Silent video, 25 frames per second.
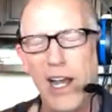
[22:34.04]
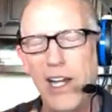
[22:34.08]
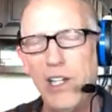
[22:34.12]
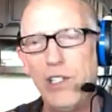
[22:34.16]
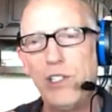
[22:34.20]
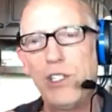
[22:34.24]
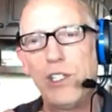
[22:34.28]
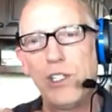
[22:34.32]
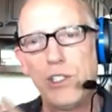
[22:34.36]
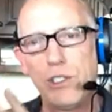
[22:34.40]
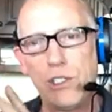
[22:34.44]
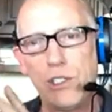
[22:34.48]

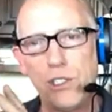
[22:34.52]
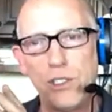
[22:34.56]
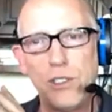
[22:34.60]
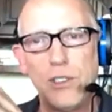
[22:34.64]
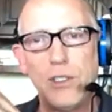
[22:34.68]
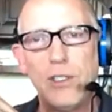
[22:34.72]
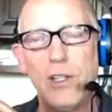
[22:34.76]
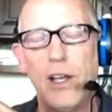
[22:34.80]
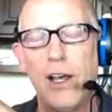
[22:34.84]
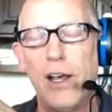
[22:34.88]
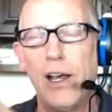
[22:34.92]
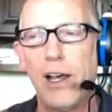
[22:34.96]

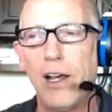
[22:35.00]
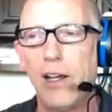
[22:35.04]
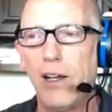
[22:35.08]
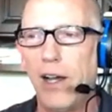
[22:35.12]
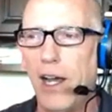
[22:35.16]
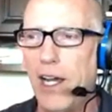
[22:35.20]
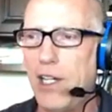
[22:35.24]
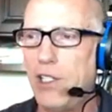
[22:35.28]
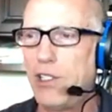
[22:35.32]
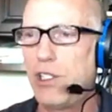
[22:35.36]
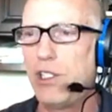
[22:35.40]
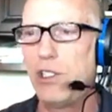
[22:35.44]
ISIS
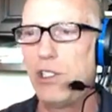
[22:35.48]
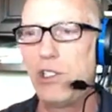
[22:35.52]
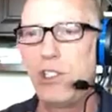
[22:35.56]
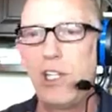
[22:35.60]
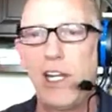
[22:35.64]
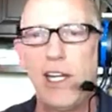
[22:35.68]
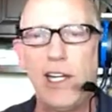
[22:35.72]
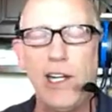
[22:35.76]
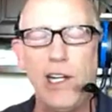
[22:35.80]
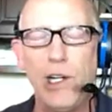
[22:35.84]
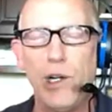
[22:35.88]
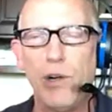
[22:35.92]
uh, ISIS
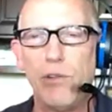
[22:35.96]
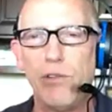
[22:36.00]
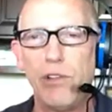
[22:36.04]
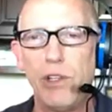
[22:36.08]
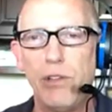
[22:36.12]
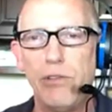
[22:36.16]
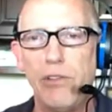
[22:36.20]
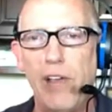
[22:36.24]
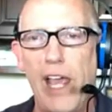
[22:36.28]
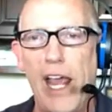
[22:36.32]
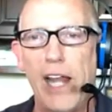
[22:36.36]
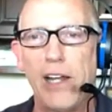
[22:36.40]
taking
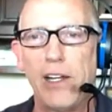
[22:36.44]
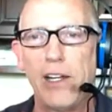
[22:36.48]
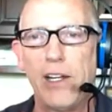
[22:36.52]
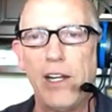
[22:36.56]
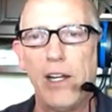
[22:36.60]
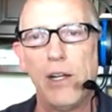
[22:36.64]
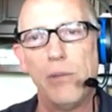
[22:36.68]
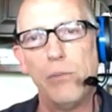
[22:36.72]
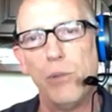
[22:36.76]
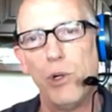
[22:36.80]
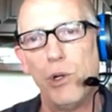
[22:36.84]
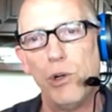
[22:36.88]
over the
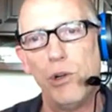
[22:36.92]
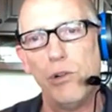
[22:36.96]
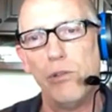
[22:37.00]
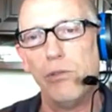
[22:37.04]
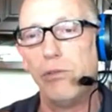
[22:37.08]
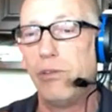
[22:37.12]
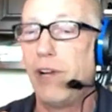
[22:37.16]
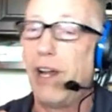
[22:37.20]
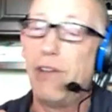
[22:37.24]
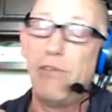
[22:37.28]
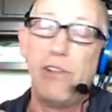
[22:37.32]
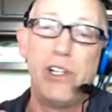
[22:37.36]
Vatican
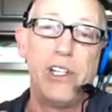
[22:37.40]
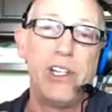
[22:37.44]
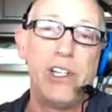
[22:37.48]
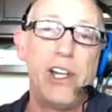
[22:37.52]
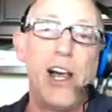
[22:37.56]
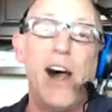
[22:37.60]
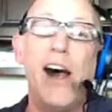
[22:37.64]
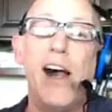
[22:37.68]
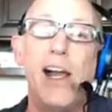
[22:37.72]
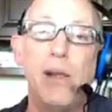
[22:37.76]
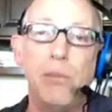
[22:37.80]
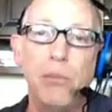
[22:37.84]
move every
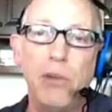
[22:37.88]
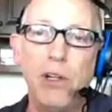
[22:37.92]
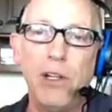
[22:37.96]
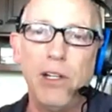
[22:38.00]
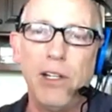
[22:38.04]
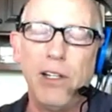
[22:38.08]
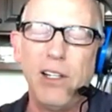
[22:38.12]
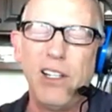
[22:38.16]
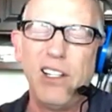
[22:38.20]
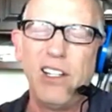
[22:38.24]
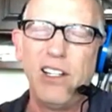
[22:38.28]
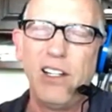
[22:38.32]
time.
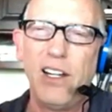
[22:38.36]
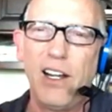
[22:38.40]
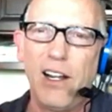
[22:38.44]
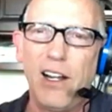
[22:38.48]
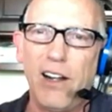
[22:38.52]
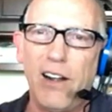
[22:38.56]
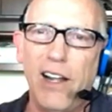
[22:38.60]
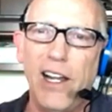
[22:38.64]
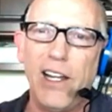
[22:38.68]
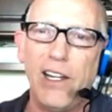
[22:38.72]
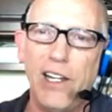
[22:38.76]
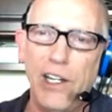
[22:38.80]

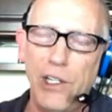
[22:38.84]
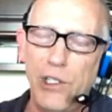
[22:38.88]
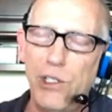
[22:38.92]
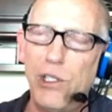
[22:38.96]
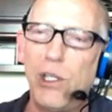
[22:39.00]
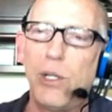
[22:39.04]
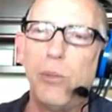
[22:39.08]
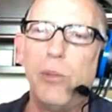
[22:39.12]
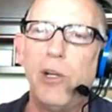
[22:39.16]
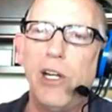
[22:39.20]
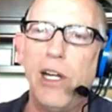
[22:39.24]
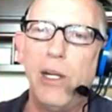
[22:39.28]
All right, he
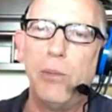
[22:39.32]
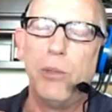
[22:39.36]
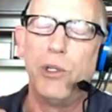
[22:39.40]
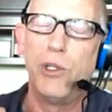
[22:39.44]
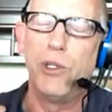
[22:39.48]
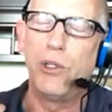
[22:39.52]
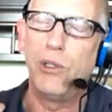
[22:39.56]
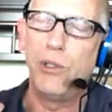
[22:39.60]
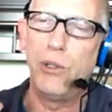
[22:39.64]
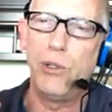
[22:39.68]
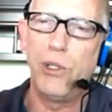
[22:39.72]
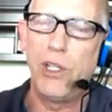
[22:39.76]
should have been
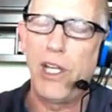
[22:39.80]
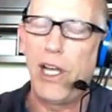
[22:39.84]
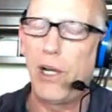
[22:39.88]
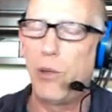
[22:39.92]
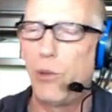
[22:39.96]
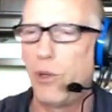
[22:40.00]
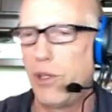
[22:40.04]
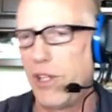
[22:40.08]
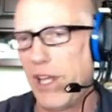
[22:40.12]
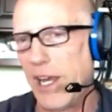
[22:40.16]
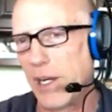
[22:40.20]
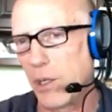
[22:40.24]
able to do
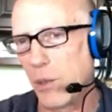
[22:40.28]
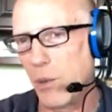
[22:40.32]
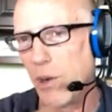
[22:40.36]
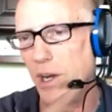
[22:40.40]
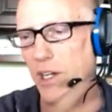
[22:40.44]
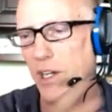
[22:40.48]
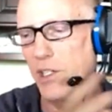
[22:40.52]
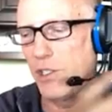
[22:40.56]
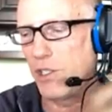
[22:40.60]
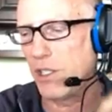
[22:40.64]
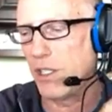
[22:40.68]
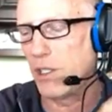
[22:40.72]
that with that
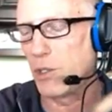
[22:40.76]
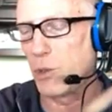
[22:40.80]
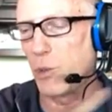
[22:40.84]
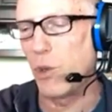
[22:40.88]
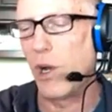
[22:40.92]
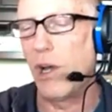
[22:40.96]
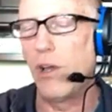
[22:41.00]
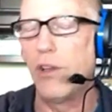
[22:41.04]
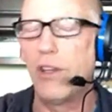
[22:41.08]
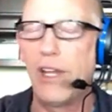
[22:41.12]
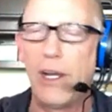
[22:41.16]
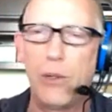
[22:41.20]
question as
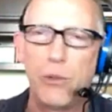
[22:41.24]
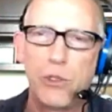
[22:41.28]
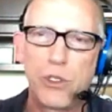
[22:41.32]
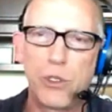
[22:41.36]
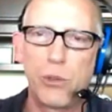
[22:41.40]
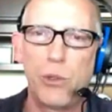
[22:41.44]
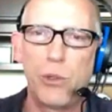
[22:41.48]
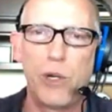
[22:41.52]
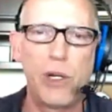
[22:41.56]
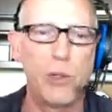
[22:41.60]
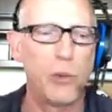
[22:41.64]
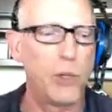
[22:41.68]
well. That
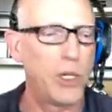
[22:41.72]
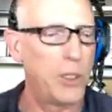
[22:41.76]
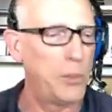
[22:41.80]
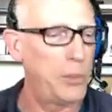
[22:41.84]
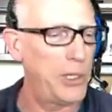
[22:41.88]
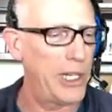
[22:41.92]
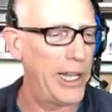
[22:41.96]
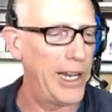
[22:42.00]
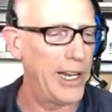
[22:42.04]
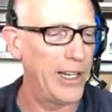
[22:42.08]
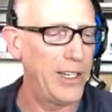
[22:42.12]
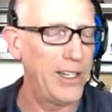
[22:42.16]
was the right way to
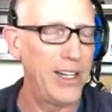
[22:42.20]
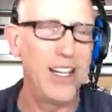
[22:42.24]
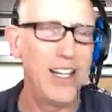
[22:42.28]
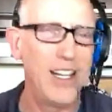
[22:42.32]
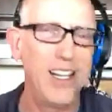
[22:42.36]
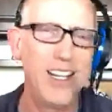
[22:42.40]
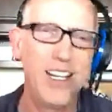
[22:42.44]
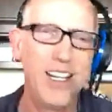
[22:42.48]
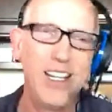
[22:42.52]
play it.